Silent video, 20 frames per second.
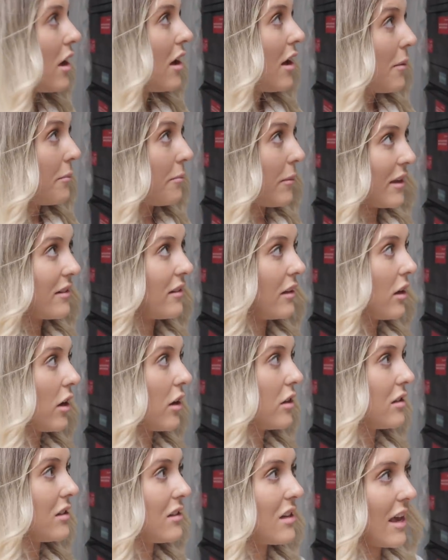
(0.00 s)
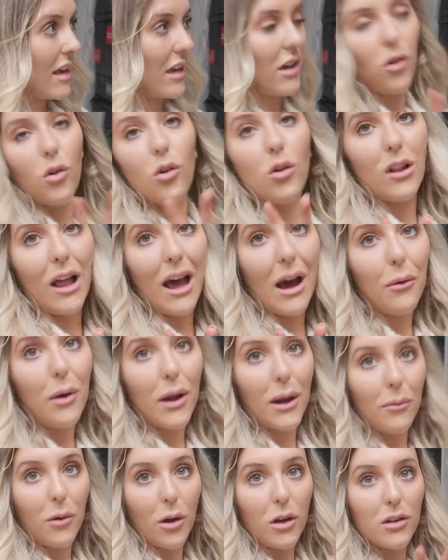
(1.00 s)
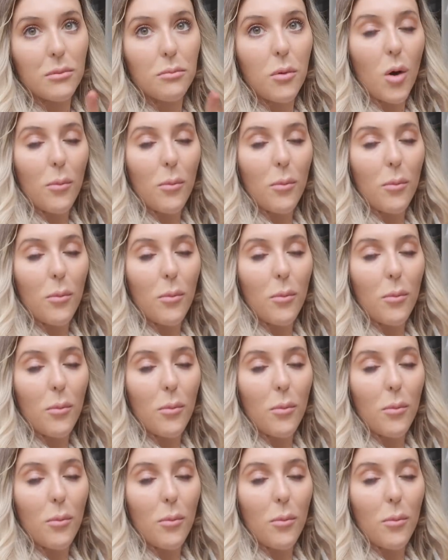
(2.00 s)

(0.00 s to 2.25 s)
I'm basically going to take it all out and I'm going to